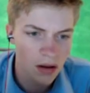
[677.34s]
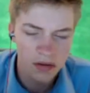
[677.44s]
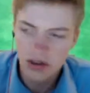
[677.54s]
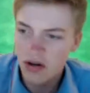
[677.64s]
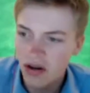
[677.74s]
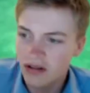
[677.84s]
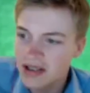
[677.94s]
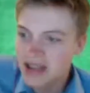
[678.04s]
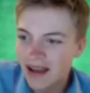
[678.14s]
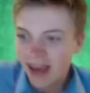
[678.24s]
2
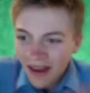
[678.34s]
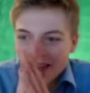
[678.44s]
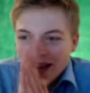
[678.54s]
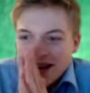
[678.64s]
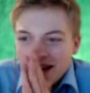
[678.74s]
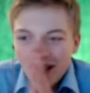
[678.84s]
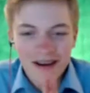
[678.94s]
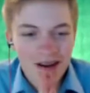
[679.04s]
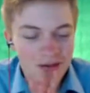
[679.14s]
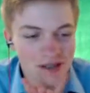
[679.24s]
knocks!
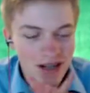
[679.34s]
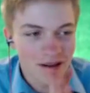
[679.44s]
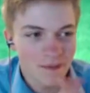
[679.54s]
We've done it.